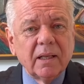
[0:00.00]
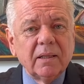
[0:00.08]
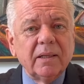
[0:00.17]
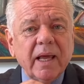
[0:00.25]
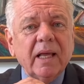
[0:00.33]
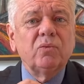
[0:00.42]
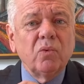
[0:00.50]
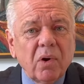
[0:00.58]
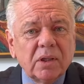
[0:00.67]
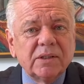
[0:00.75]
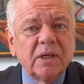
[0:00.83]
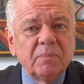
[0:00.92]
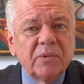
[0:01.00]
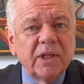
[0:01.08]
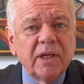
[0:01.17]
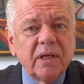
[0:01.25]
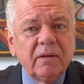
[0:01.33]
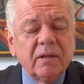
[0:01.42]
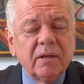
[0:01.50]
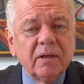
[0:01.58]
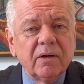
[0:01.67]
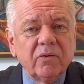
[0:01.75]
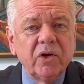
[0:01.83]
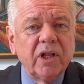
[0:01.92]
that was something
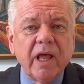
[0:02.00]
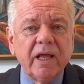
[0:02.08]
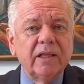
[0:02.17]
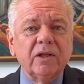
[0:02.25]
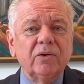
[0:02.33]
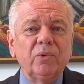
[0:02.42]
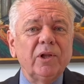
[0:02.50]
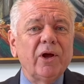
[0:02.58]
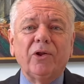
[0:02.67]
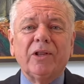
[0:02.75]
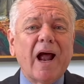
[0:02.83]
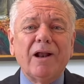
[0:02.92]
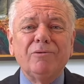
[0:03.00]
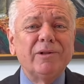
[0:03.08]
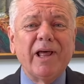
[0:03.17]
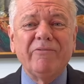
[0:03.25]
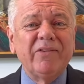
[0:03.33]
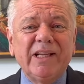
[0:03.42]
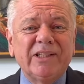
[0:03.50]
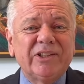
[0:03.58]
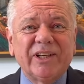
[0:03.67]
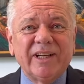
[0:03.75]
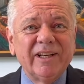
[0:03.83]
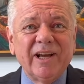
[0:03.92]
related to Leonardo da
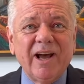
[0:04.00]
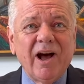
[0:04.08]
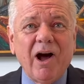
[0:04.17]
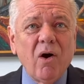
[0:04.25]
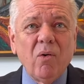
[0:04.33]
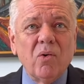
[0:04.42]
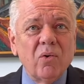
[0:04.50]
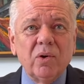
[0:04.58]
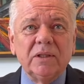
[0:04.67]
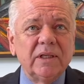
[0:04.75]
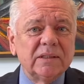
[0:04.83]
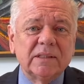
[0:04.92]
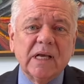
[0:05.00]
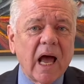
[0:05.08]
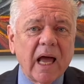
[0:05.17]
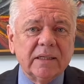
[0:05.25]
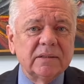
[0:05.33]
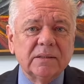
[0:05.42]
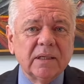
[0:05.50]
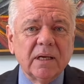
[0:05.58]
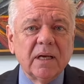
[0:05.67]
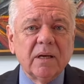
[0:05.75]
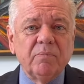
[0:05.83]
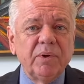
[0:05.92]
Vinci. How could these guys
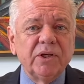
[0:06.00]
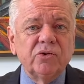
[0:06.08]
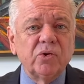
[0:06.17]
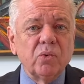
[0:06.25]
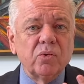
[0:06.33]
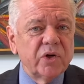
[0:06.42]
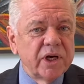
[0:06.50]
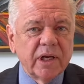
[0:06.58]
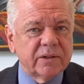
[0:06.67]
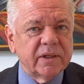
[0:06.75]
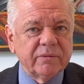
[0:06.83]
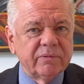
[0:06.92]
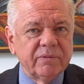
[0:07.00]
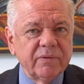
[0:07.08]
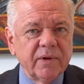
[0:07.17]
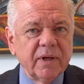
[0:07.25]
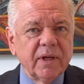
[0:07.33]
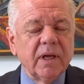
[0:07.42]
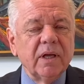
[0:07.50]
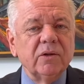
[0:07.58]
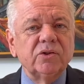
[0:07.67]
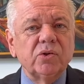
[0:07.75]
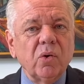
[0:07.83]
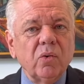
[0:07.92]
be so creative,
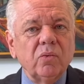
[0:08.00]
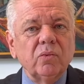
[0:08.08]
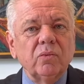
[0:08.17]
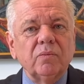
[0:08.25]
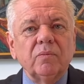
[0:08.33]
so